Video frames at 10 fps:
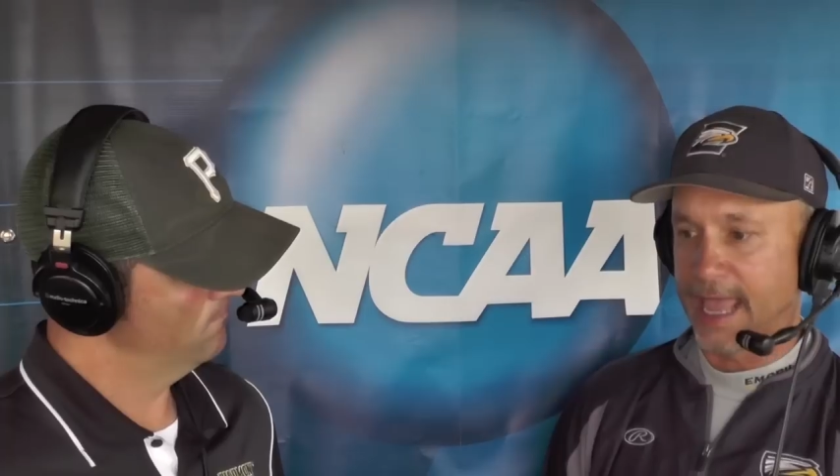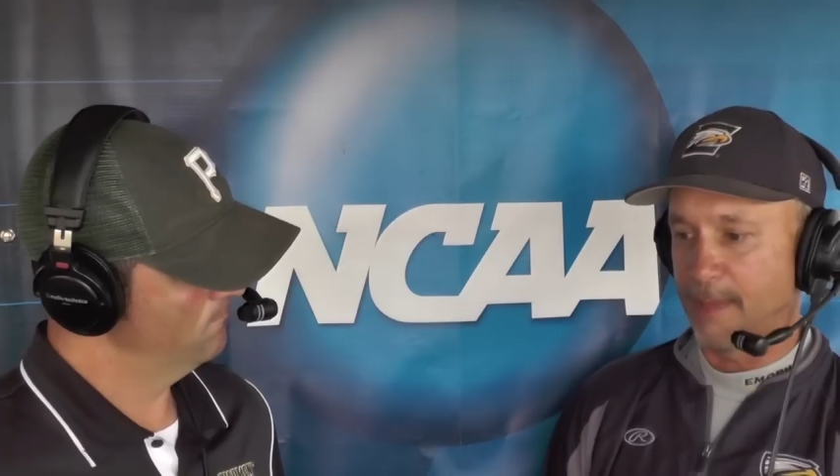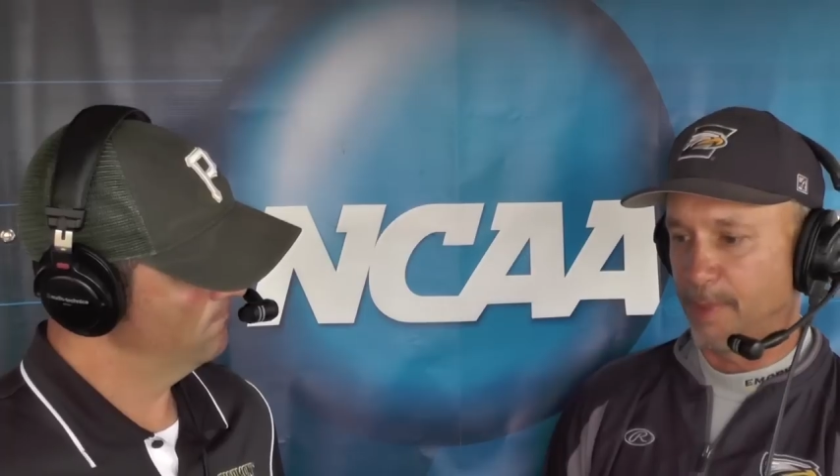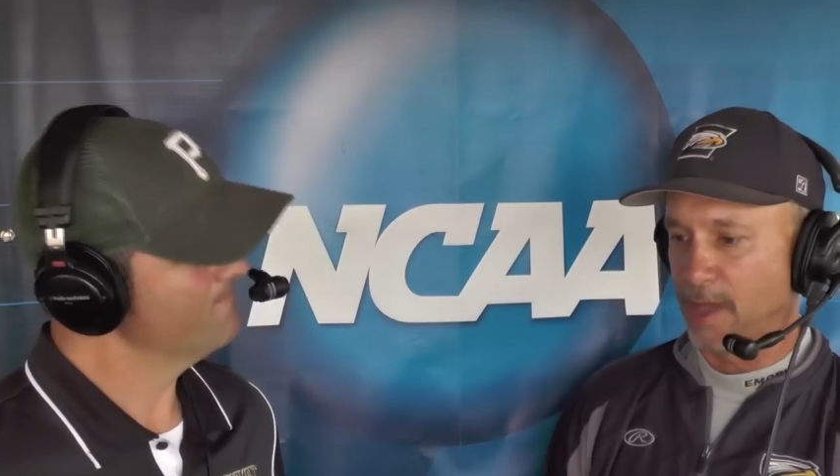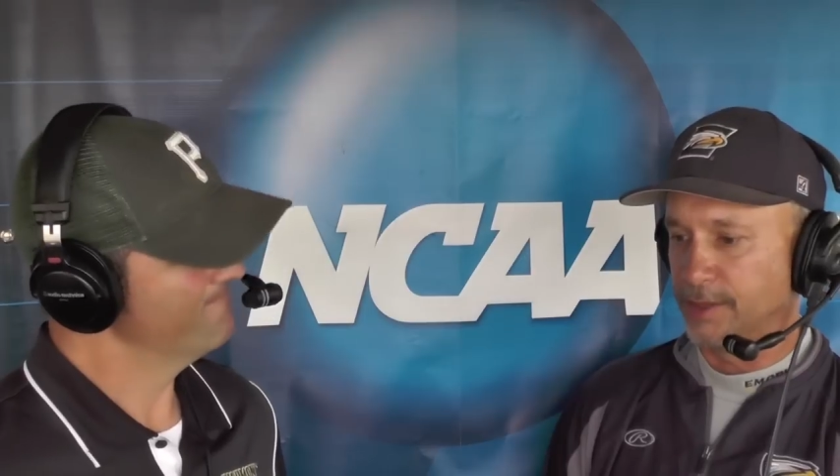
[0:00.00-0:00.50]

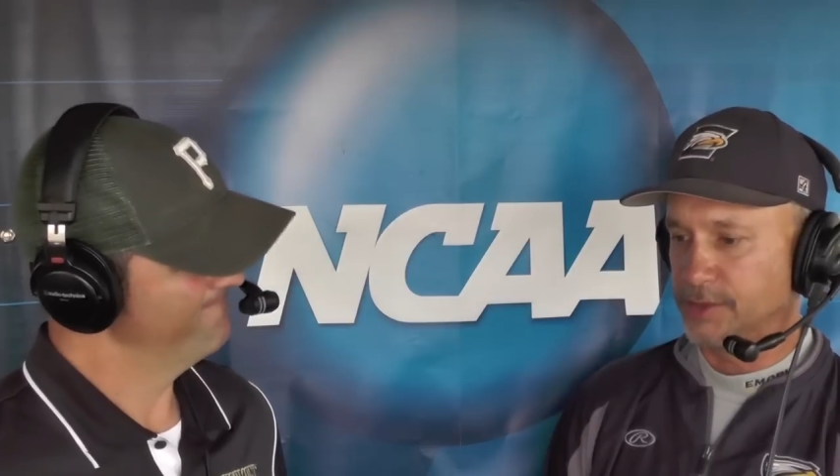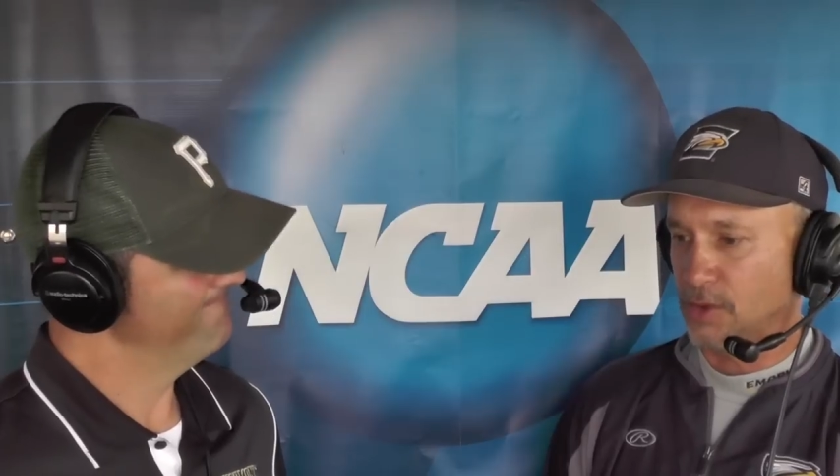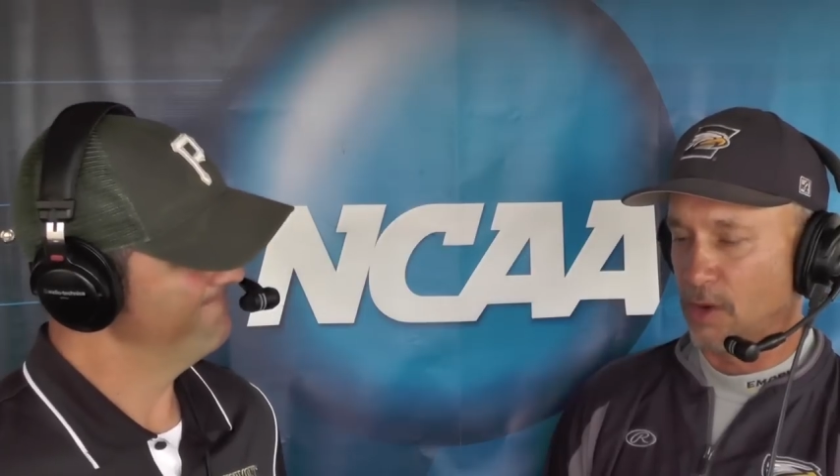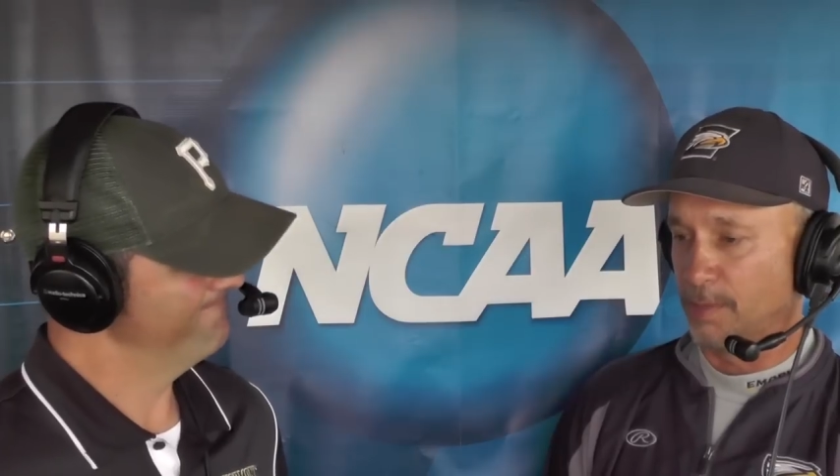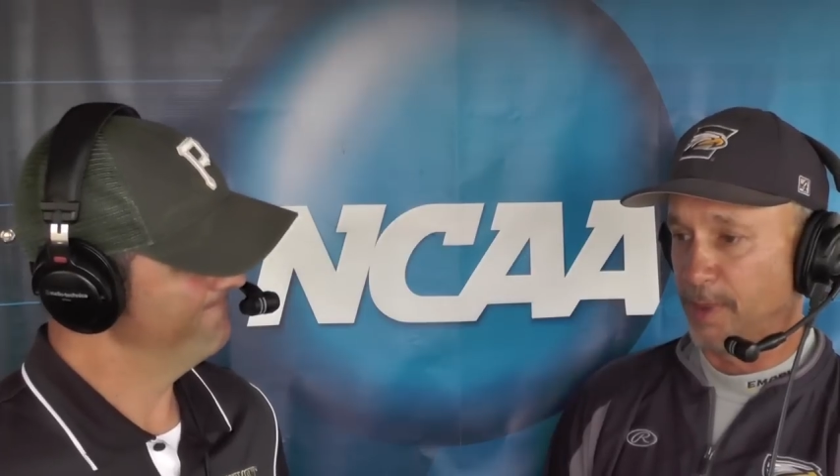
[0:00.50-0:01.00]
gap ball to
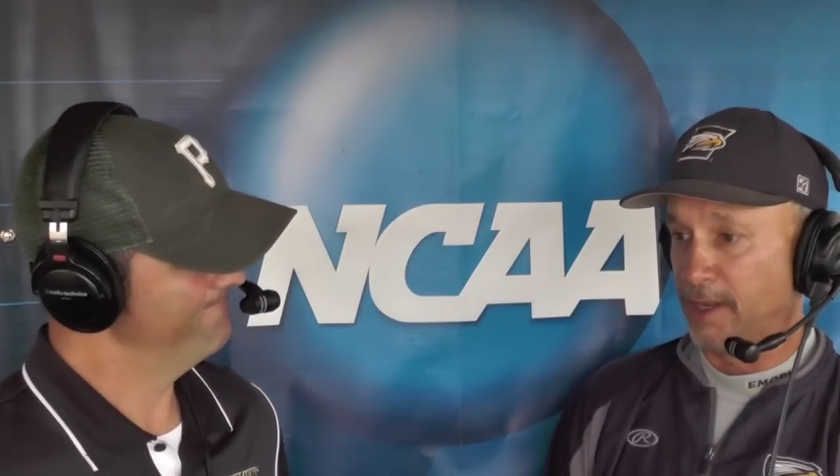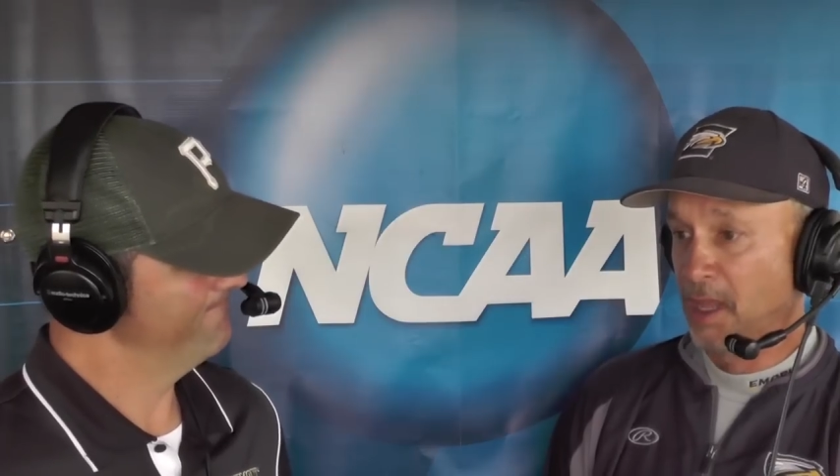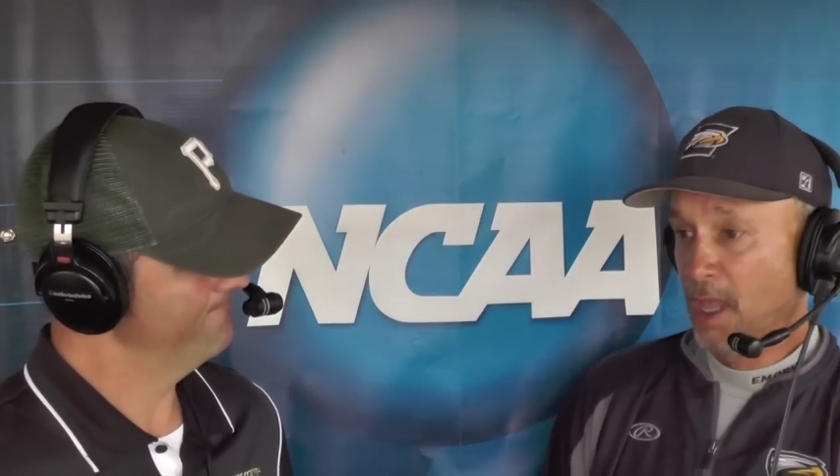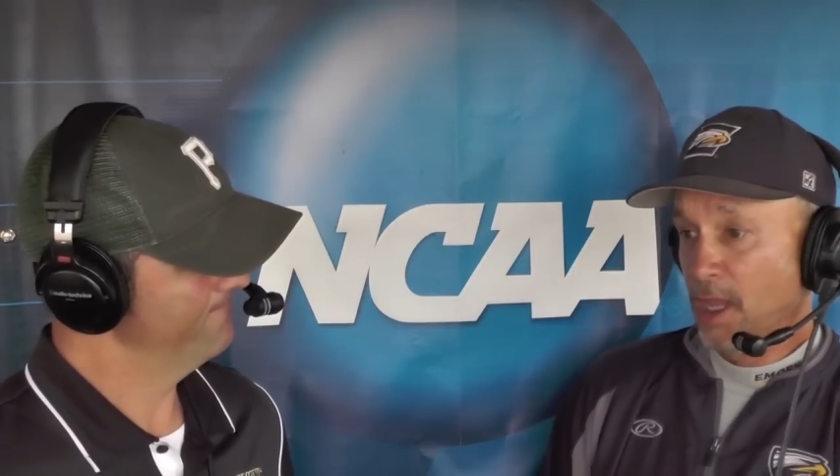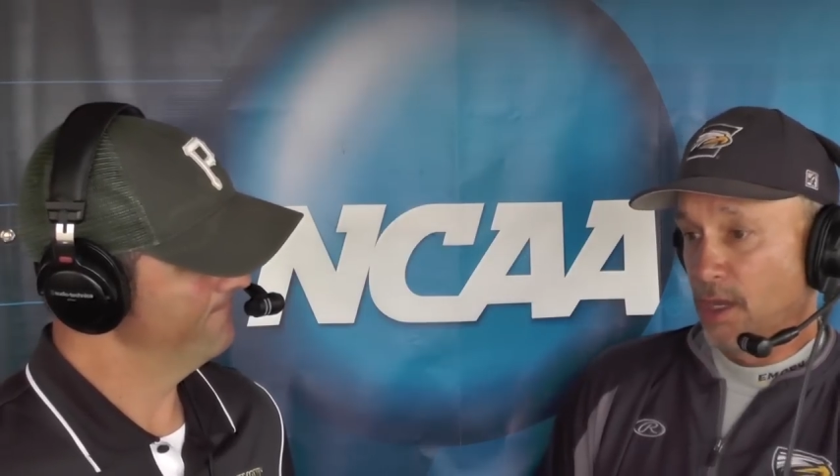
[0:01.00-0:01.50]
score it. But
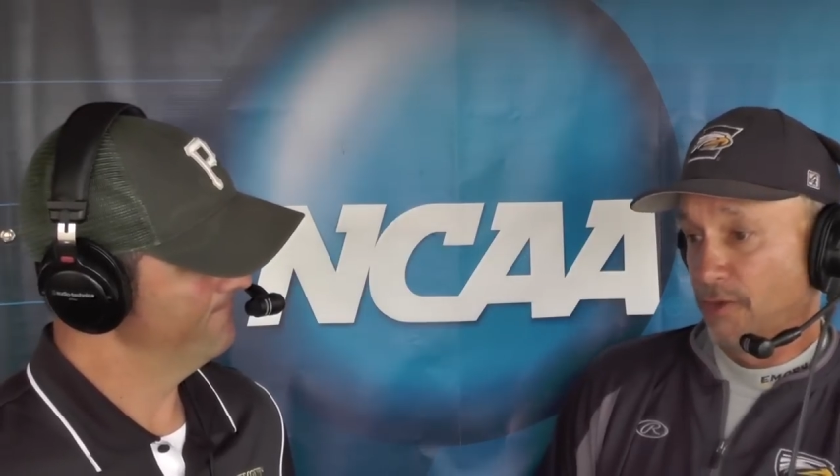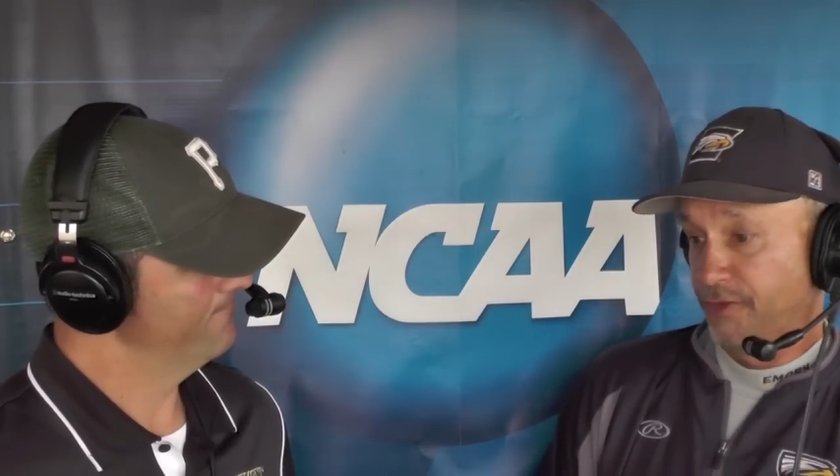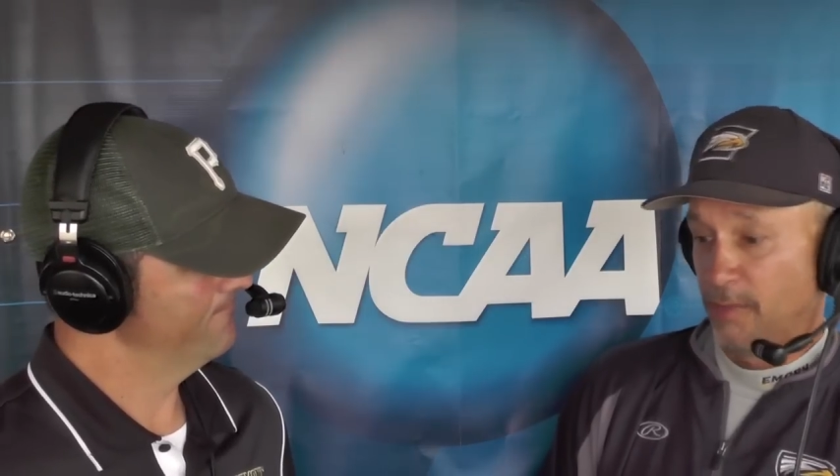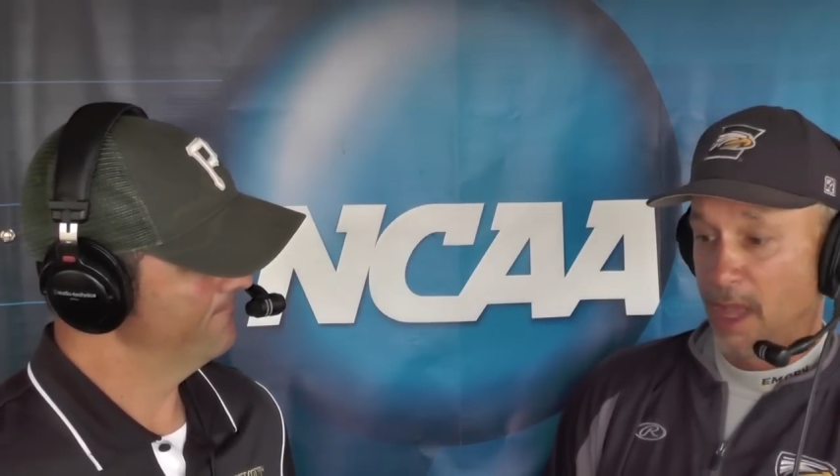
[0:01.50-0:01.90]
Phil